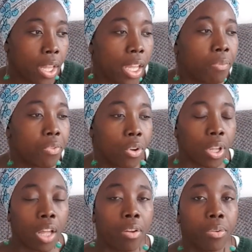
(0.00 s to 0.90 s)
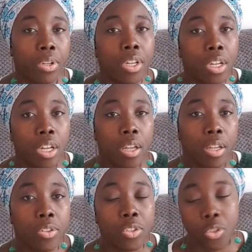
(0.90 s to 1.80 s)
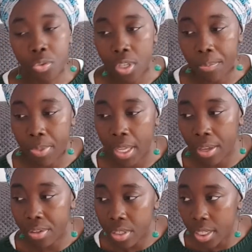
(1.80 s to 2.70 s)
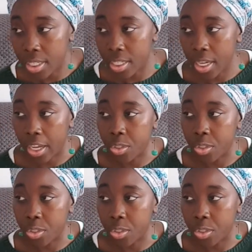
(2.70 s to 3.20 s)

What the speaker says: If not, I'll do something else instead.